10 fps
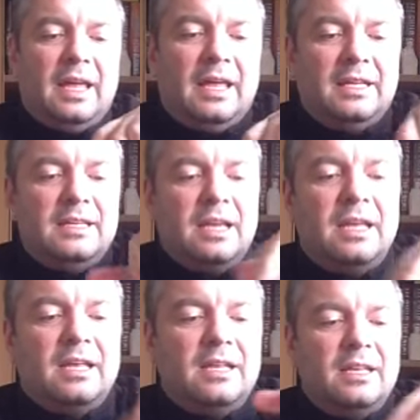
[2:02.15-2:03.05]
and
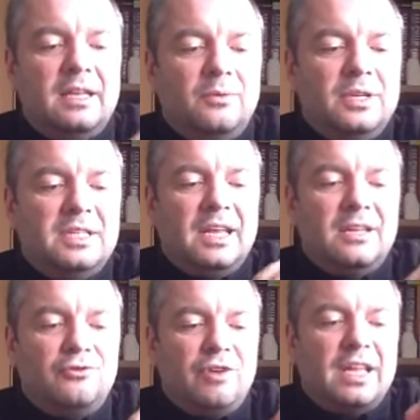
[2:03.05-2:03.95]
you want to take a
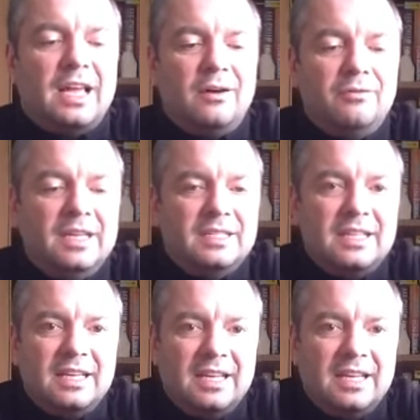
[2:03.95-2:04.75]
drink out of it,